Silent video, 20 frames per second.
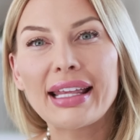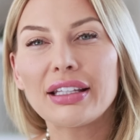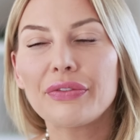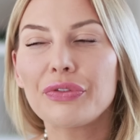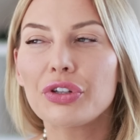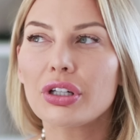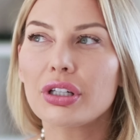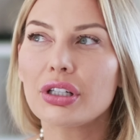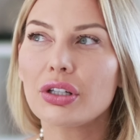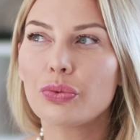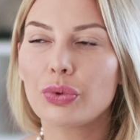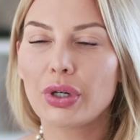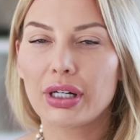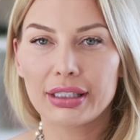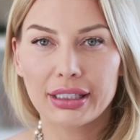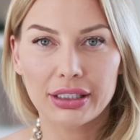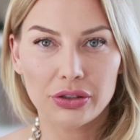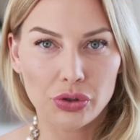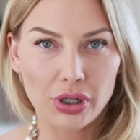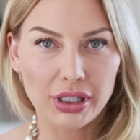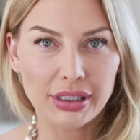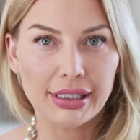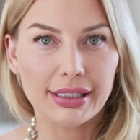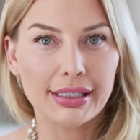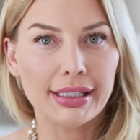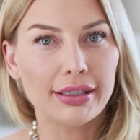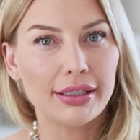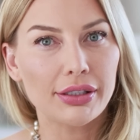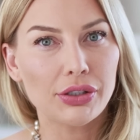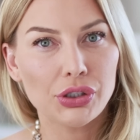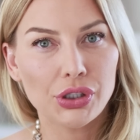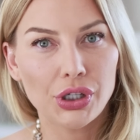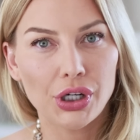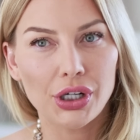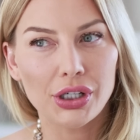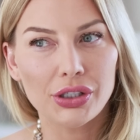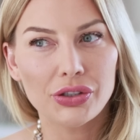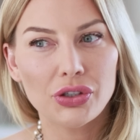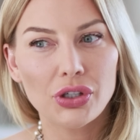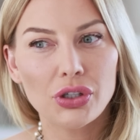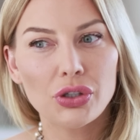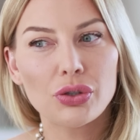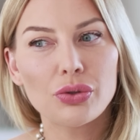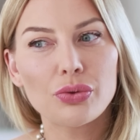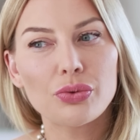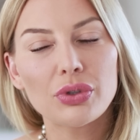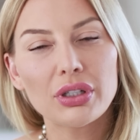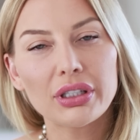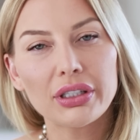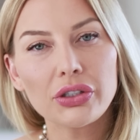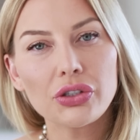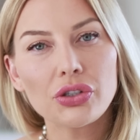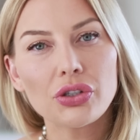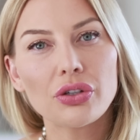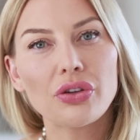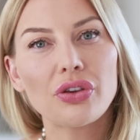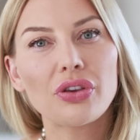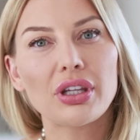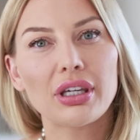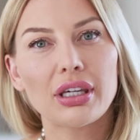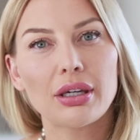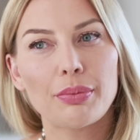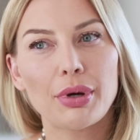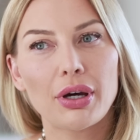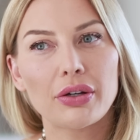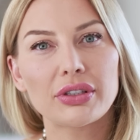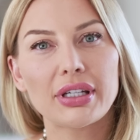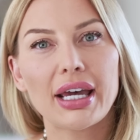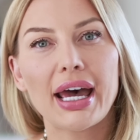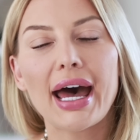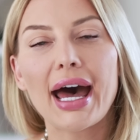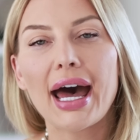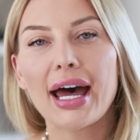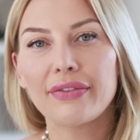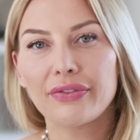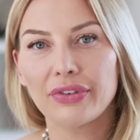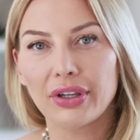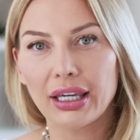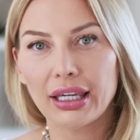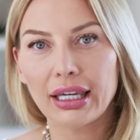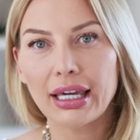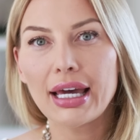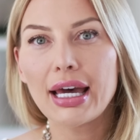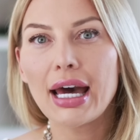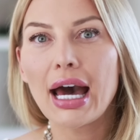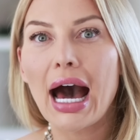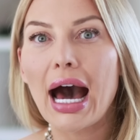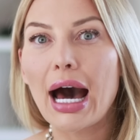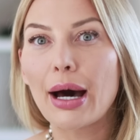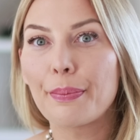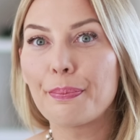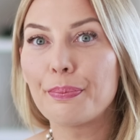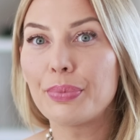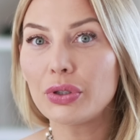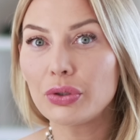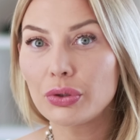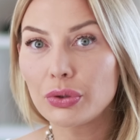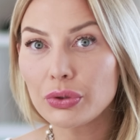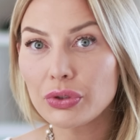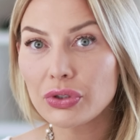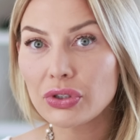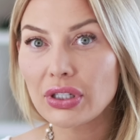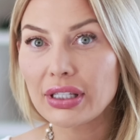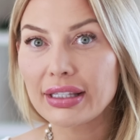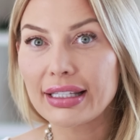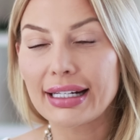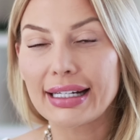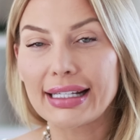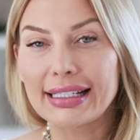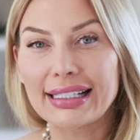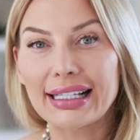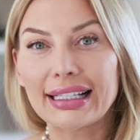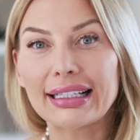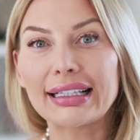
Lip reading: if you're gonna wear the dresses and the skirts, you really should think about having a boot that is at